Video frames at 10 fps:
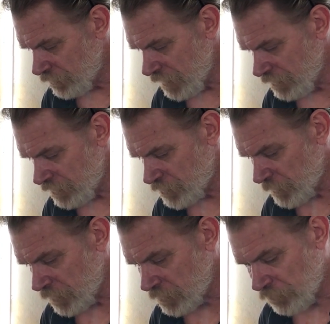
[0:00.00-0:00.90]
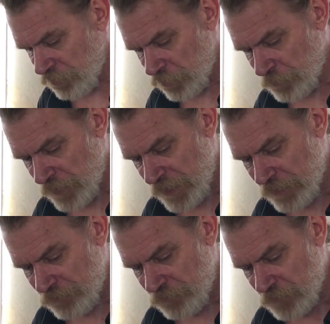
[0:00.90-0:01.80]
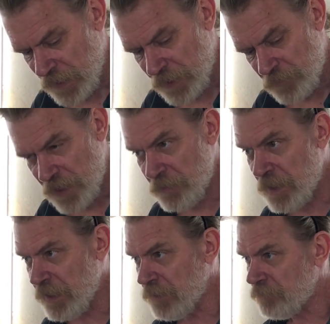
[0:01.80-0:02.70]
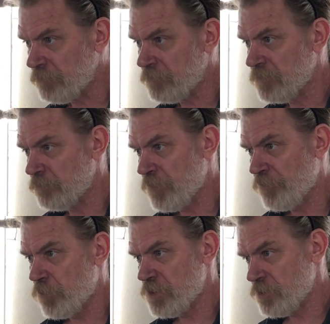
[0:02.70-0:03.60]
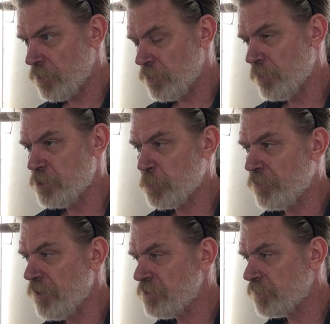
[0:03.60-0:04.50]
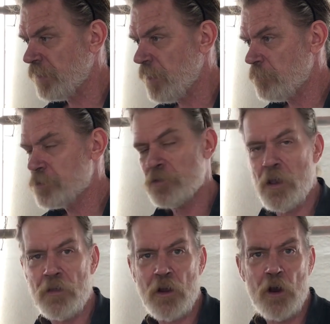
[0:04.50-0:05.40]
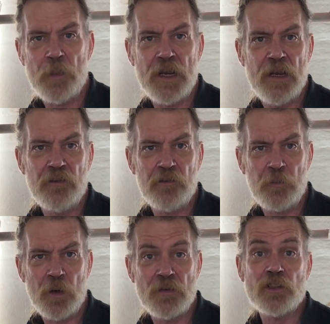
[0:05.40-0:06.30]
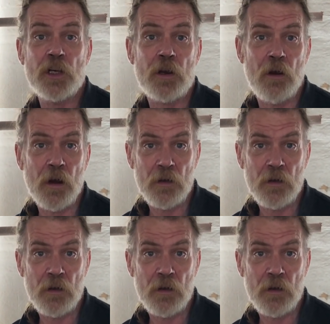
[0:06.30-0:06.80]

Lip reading: It's a relative term. And in my mind, before I started doing this professionally, I always saw the Karmann Ghias as more of a chick car.